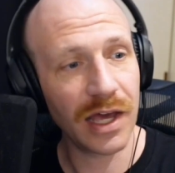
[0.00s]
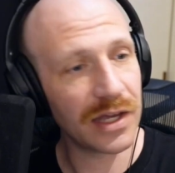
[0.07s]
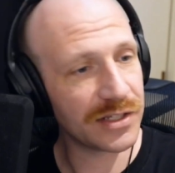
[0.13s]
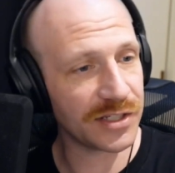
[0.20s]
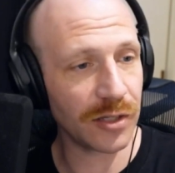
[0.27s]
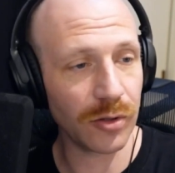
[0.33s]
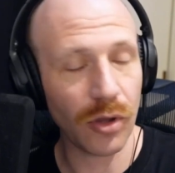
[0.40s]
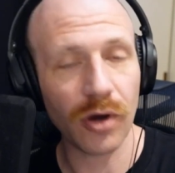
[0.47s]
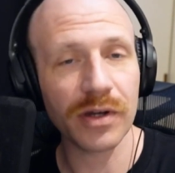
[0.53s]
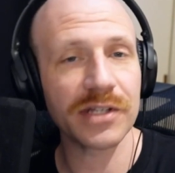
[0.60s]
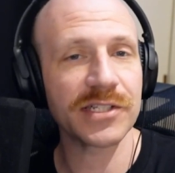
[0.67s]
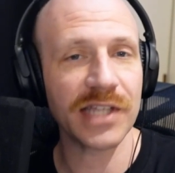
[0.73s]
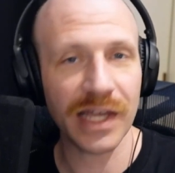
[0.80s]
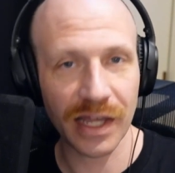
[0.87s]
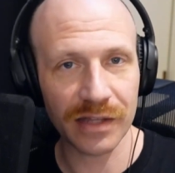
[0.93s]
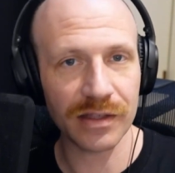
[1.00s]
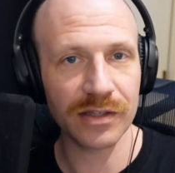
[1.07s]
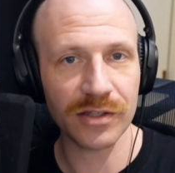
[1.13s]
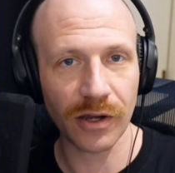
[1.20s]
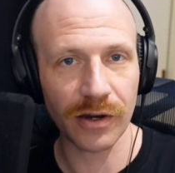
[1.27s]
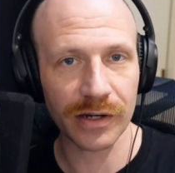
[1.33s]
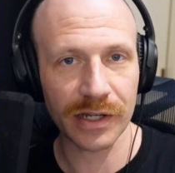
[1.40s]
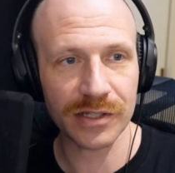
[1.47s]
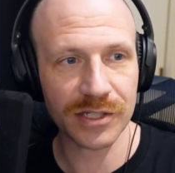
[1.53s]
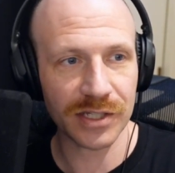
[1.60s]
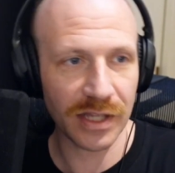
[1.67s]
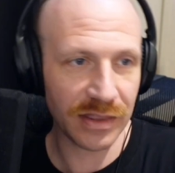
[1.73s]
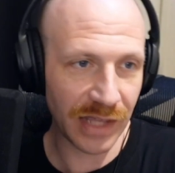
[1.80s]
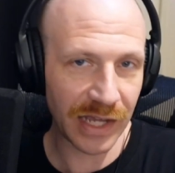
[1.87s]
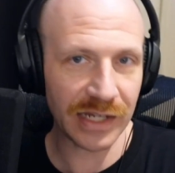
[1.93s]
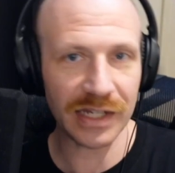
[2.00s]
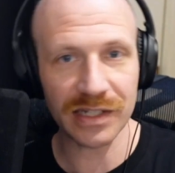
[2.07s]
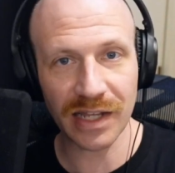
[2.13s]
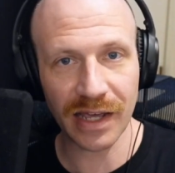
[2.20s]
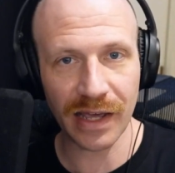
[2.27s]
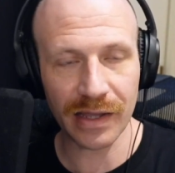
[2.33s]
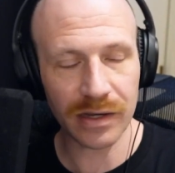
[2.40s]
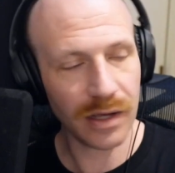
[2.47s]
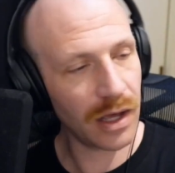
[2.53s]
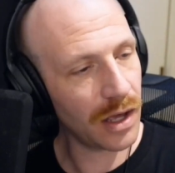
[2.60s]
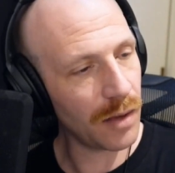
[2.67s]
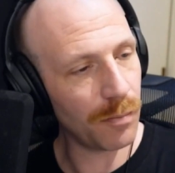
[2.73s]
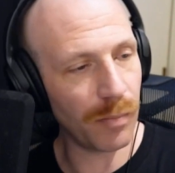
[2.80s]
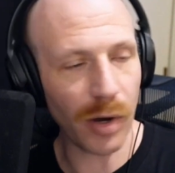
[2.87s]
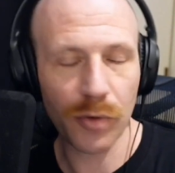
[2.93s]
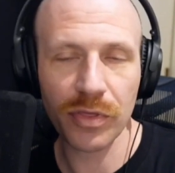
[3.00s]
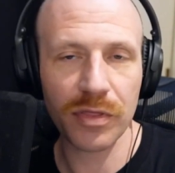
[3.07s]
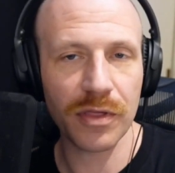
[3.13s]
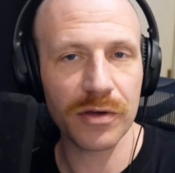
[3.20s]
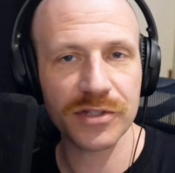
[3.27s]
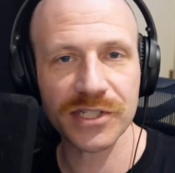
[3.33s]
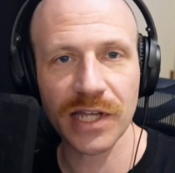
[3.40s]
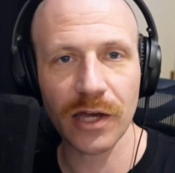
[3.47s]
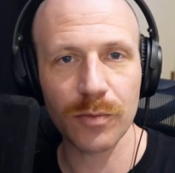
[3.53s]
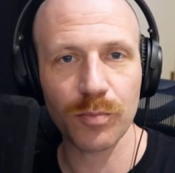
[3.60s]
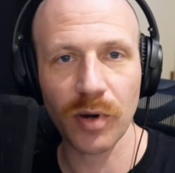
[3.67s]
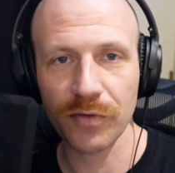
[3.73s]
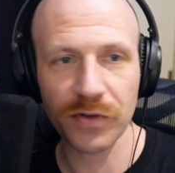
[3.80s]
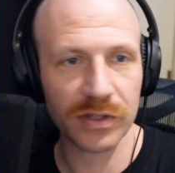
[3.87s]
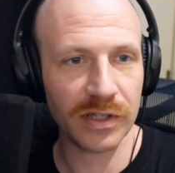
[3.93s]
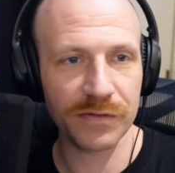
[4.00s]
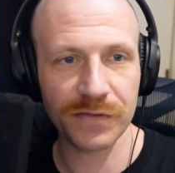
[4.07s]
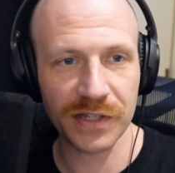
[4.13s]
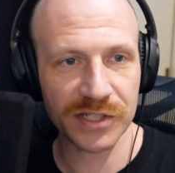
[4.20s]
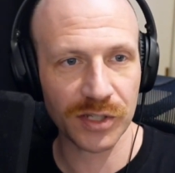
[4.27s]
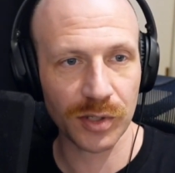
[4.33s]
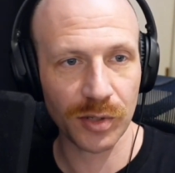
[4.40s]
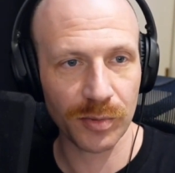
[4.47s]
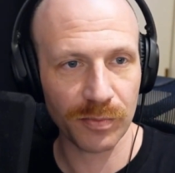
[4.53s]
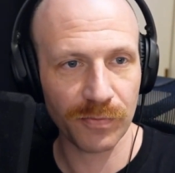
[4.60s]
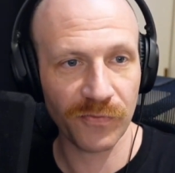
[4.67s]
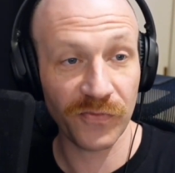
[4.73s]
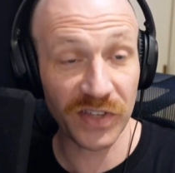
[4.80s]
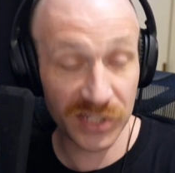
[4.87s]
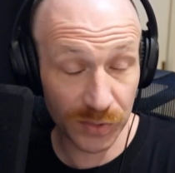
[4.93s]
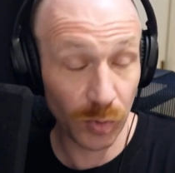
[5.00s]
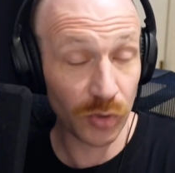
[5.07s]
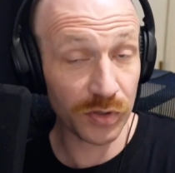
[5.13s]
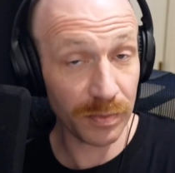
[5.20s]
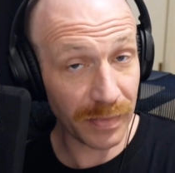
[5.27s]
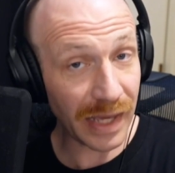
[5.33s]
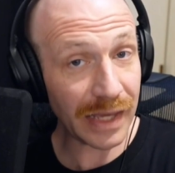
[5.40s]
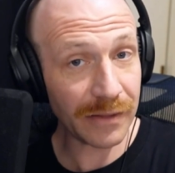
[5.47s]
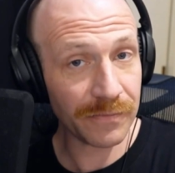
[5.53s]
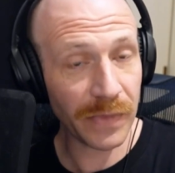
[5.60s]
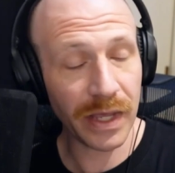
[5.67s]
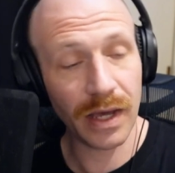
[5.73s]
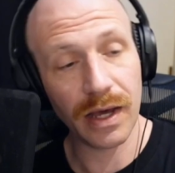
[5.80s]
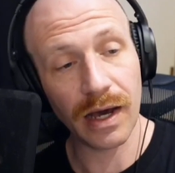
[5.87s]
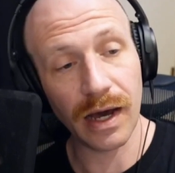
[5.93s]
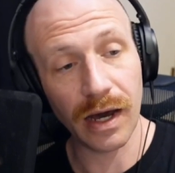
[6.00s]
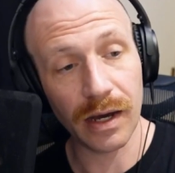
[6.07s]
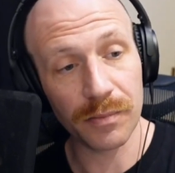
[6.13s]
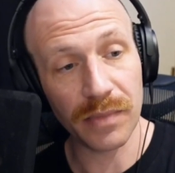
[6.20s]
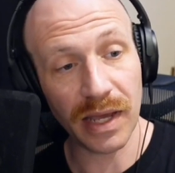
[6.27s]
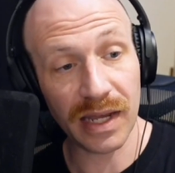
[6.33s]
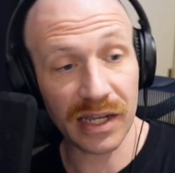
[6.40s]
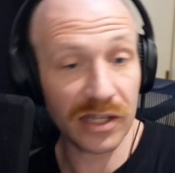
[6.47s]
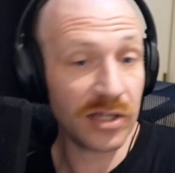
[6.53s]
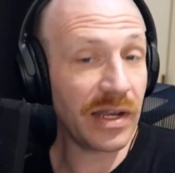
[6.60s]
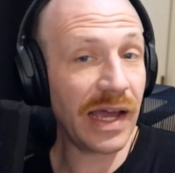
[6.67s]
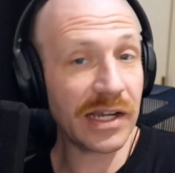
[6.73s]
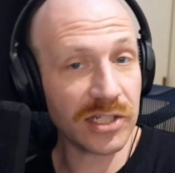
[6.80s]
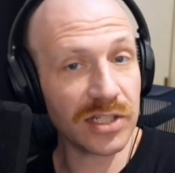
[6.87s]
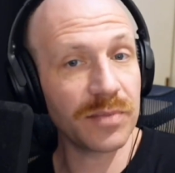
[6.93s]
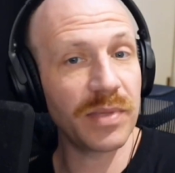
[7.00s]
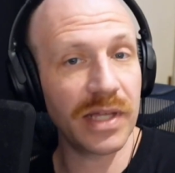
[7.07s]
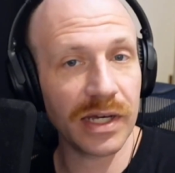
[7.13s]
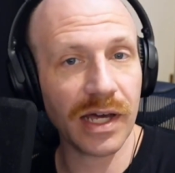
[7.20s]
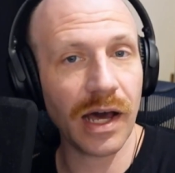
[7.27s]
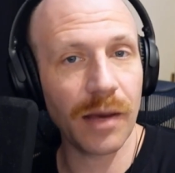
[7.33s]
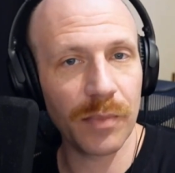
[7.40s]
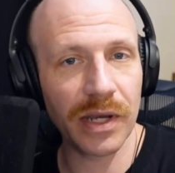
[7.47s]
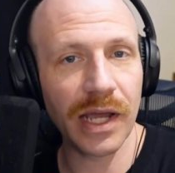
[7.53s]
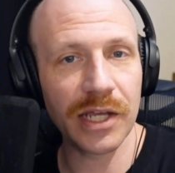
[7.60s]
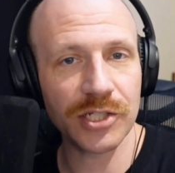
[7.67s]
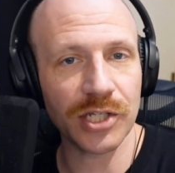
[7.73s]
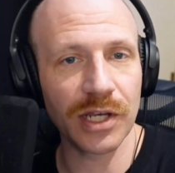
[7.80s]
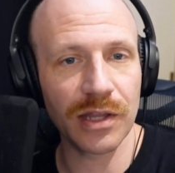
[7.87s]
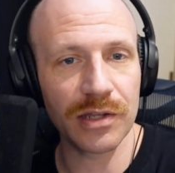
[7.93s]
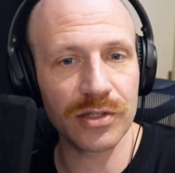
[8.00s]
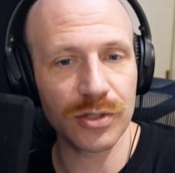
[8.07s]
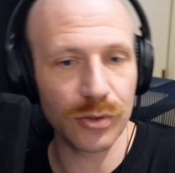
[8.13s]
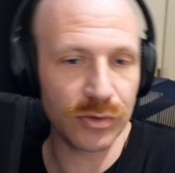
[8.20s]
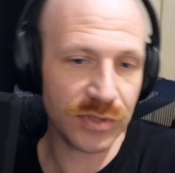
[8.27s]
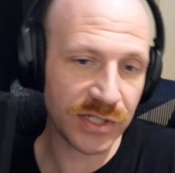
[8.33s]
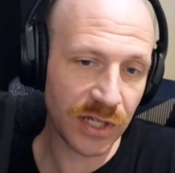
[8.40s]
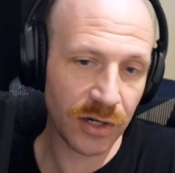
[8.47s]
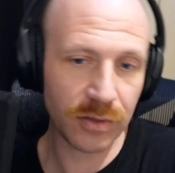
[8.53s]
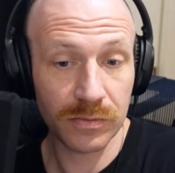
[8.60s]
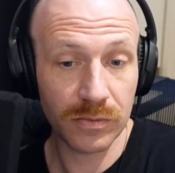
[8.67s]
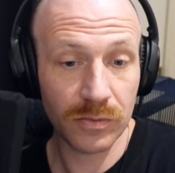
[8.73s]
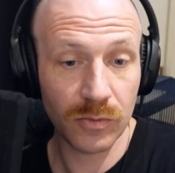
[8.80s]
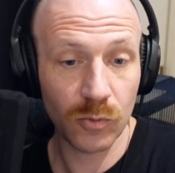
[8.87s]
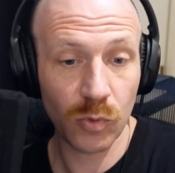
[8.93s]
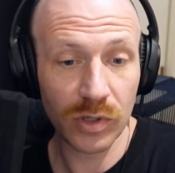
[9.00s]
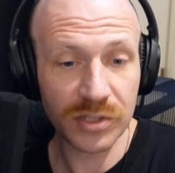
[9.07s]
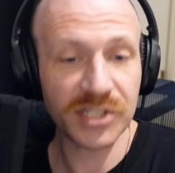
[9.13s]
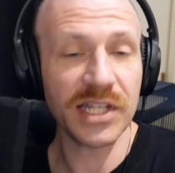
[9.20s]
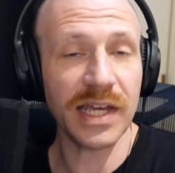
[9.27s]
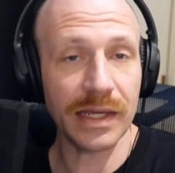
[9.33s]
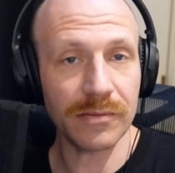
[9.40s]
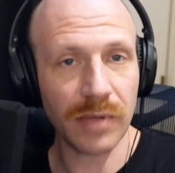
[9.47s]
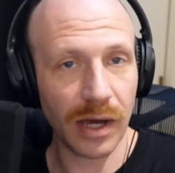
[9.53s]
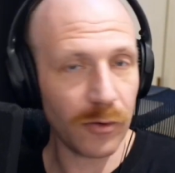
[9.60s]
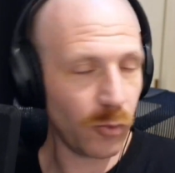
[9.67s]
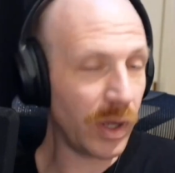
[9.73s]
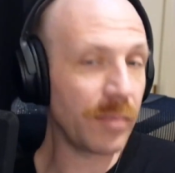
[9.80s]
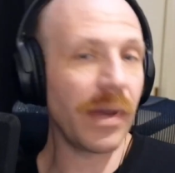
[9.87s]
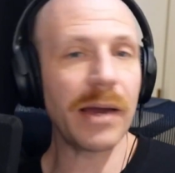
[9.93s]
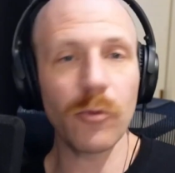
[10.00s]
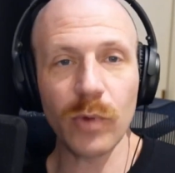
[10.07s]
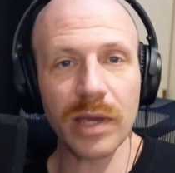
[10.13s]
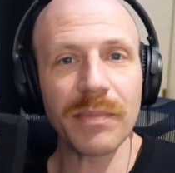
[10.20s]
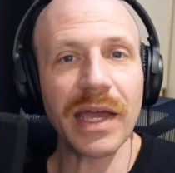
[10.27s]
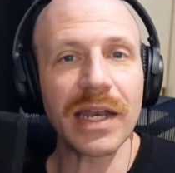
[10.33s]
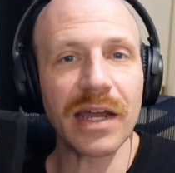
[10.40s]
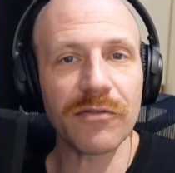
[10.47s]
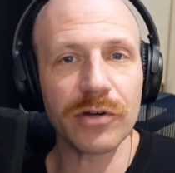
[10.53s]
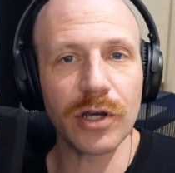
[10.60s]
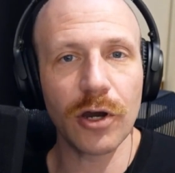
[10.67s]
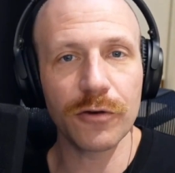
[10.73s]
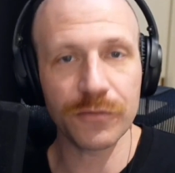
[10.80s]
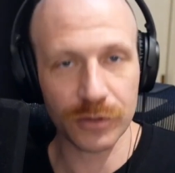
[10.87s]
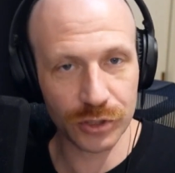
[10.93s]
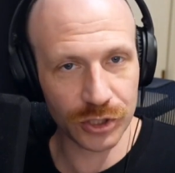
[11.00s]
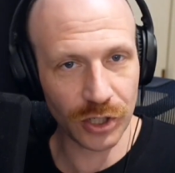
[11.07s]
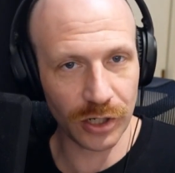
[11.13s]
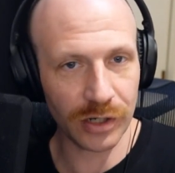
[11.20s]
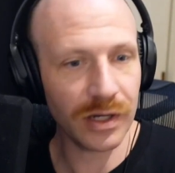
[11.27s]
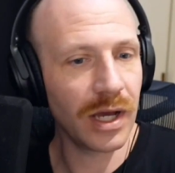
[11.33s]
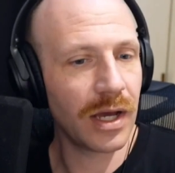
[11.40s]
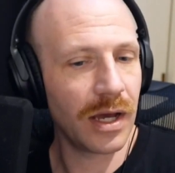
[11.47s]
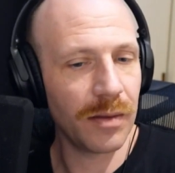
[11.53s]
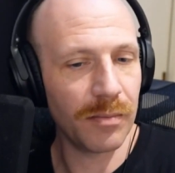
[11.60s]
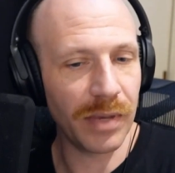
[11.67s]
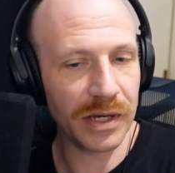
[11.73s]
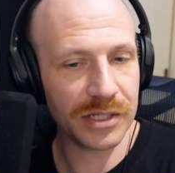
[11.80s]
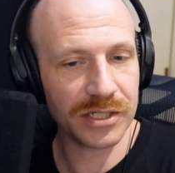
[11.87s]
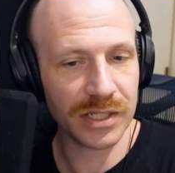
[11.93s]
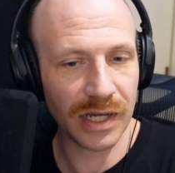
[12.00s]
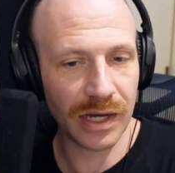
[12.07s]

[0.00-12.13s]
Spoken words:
so long as they hit the targets that they need to hit. Both of those sound perfectly feasible to me. And it could actually be a combination of the two. So we'll see. We may never know for sure, but